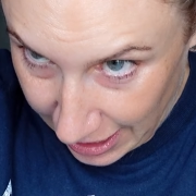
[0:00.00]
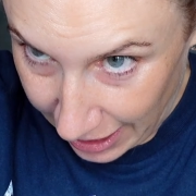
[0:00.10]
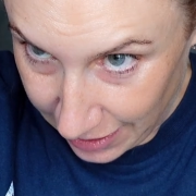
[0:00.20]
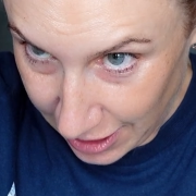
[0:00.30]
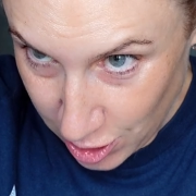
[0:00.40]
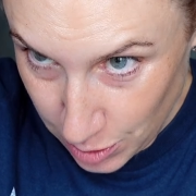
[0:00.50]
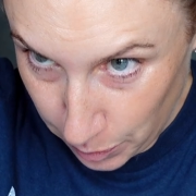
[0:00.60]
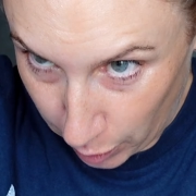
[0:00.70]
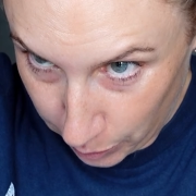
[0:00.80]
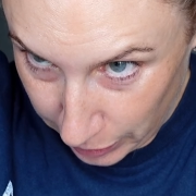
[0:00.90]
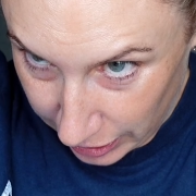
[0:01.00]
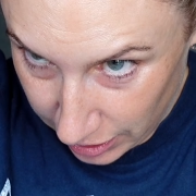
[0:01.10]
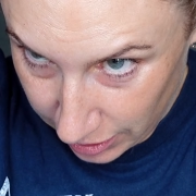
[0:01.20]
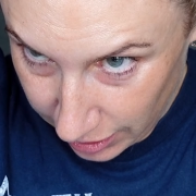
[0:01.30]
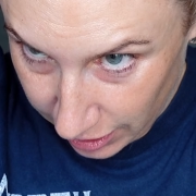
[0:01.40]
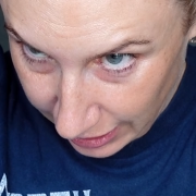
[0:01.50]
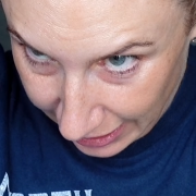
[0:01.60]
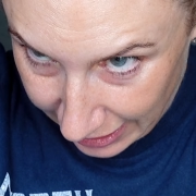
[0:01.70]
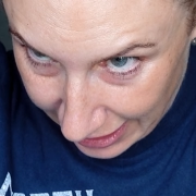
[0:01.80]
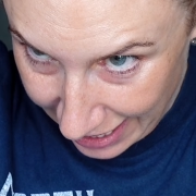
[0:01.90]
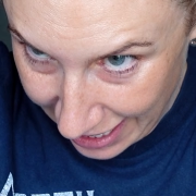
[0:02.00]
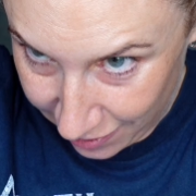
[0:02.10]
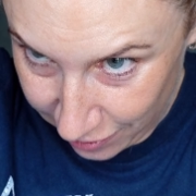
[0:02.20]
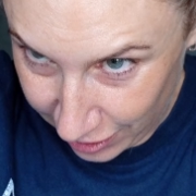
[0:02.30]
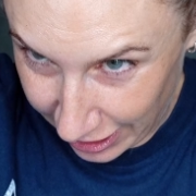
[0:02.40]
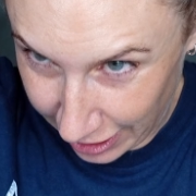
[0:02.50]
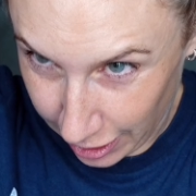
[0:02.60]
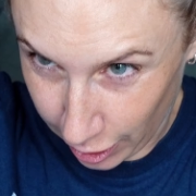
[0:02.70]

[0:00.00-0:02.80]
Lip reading: and then just pop it carefully